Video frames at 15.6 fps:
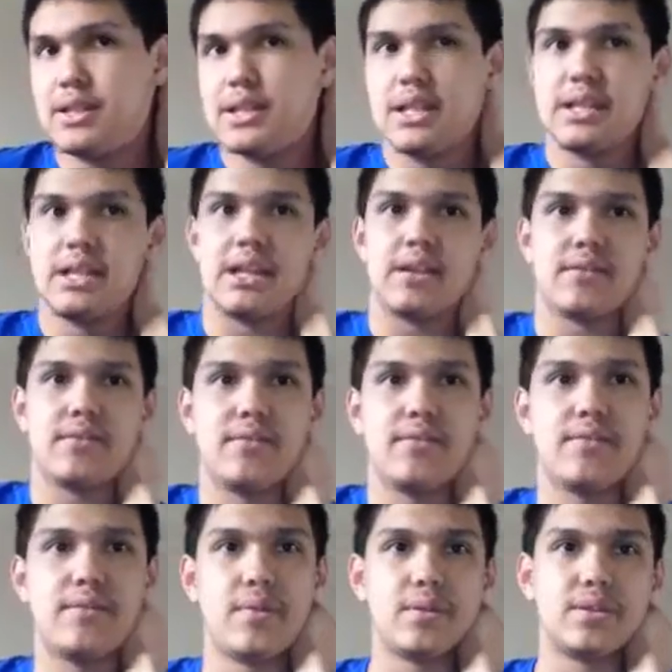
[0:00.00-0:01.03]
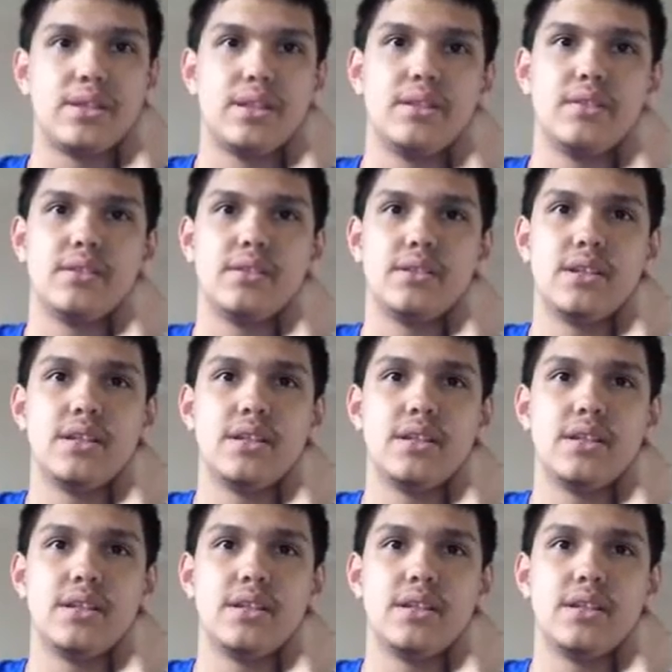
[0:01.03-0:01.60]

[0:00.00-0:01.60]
He led like 14 of those,